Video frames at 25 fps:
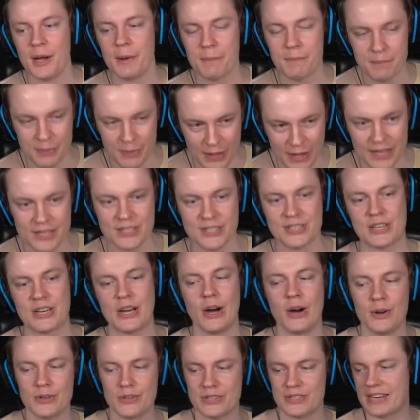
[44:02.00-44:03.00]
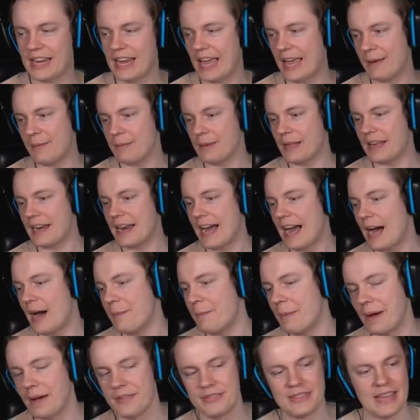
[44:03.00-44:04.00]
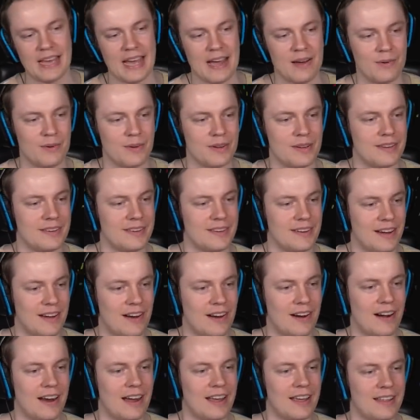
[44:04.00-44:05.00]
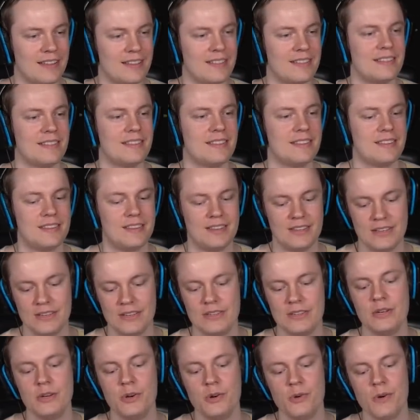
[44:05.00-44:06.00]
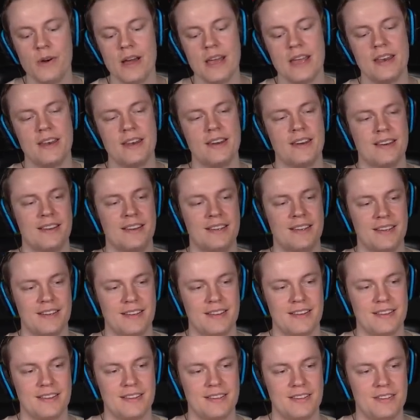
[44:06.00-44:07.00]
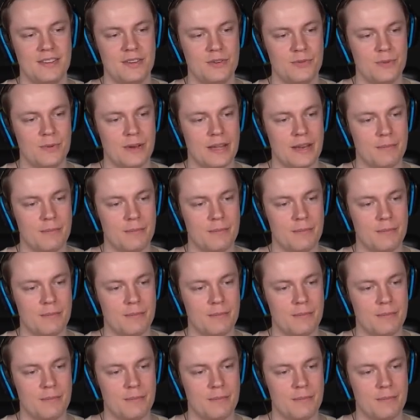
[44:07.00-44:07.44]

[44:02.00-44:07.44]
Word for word: plus ghost gambling. How about that one? All right, you you win, you win.